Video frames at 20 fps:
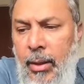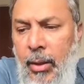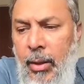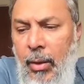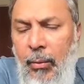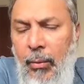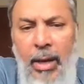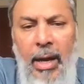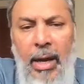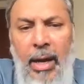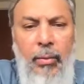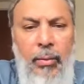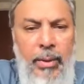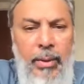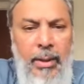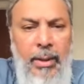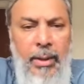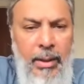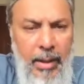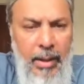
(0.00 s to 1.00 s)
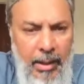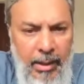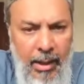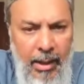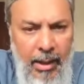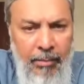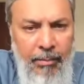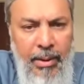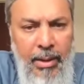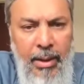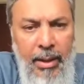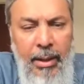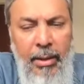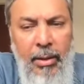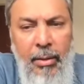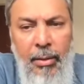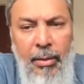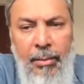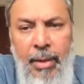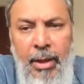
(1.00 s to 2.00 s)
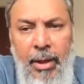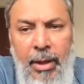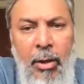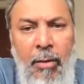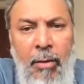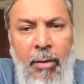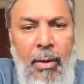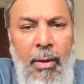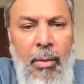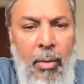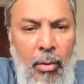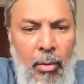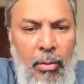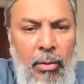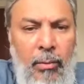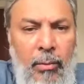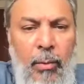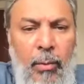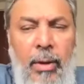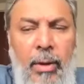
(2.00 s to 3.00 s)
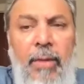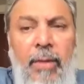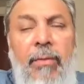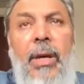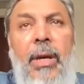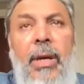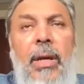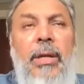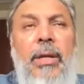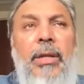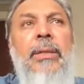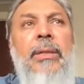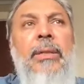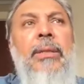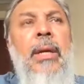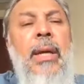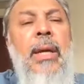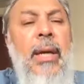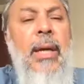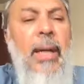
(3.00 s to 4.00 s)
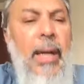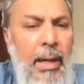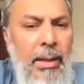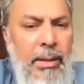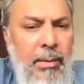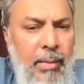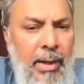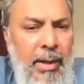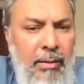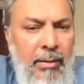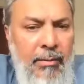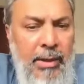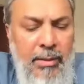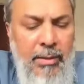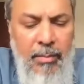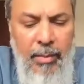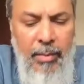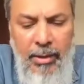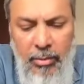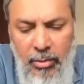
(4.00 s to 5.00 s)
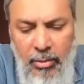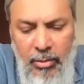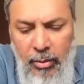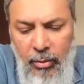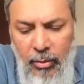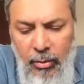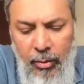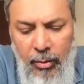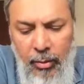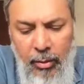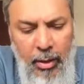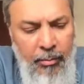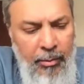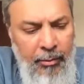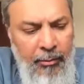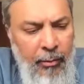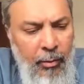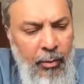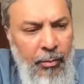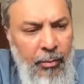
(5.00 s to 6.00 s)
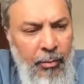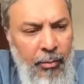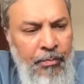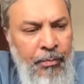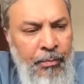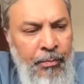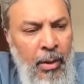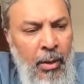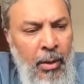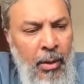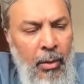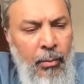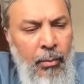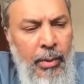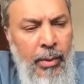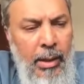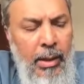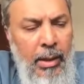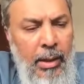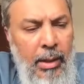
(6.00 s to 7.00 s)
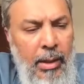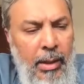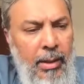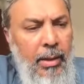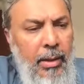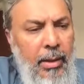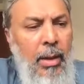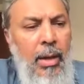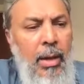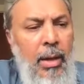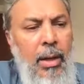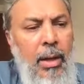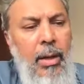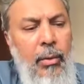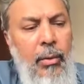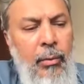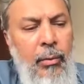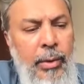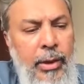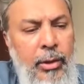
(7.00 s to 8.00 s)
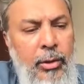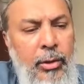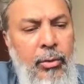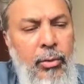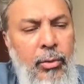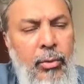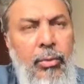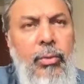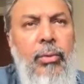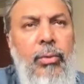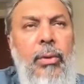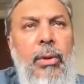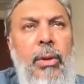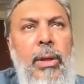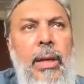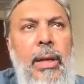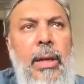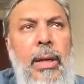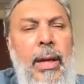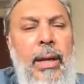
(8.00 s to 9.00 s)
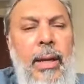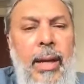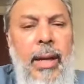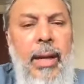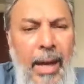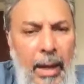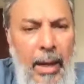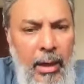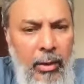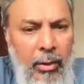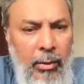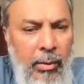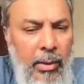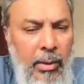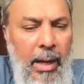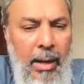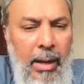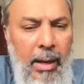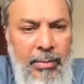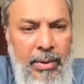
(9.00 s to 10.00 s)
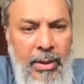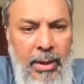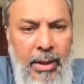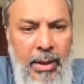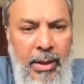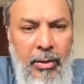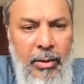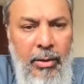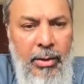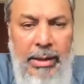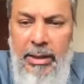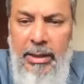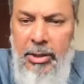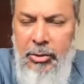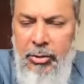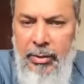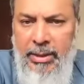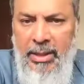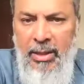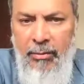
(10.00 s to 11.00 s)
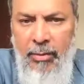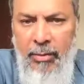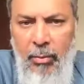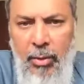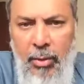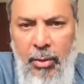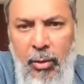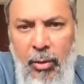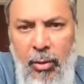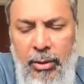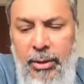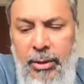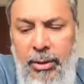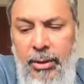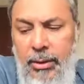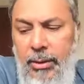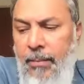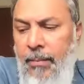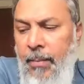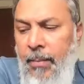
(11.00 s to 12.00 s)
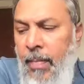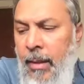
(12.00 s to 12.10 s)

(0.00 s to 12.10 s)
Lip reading: we are doing an upgrade on many of our old qualifications. As I might have explained to you before, we do an annual upgrade on each one of our courses.